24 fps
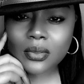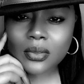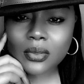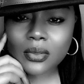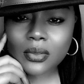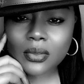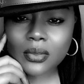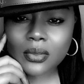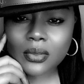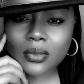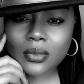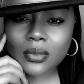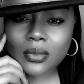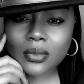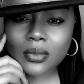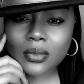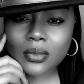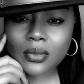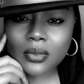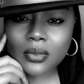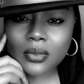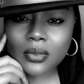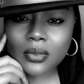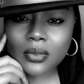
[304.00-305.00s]

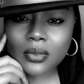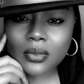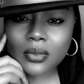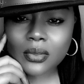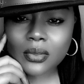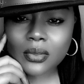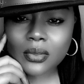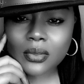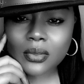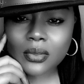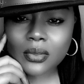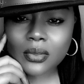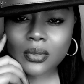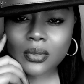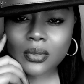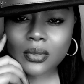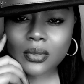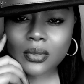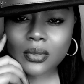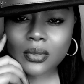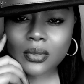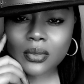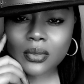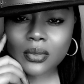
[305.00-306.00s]

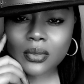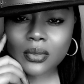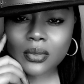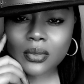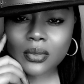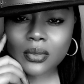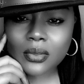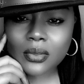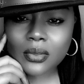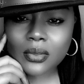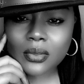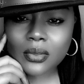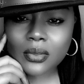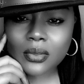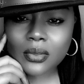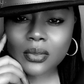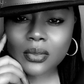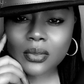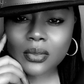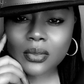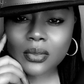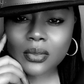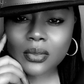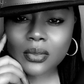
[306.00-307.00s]

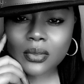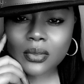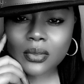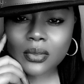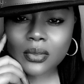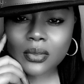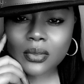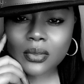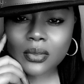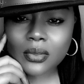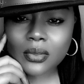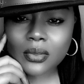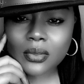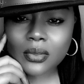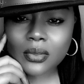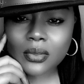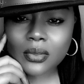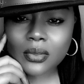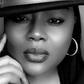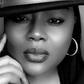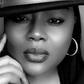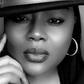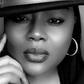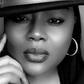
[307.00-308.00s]

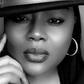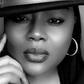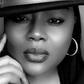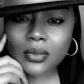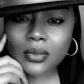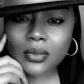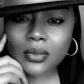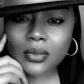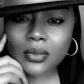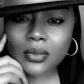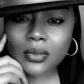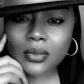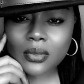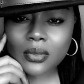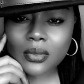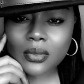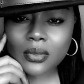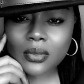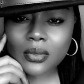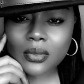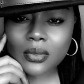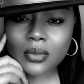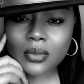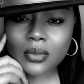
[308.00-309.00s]

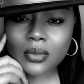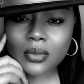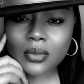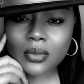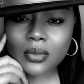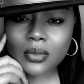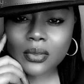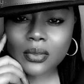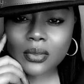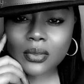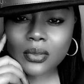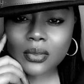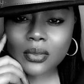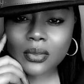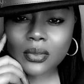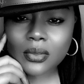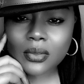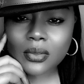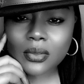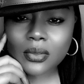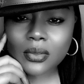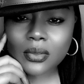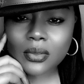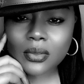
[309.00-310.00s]

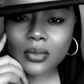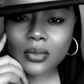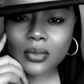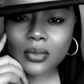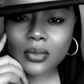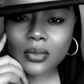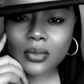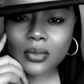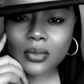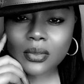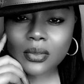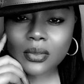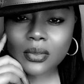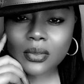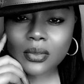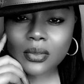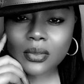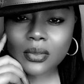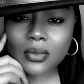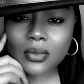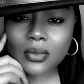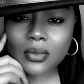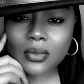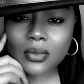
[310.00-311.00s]

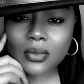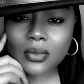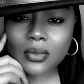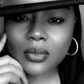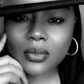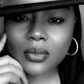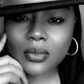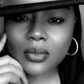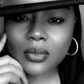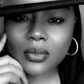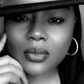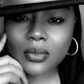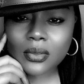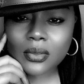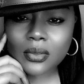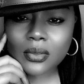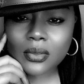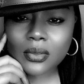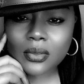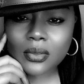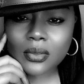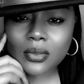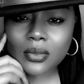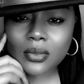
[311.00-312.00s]
(no lip movement)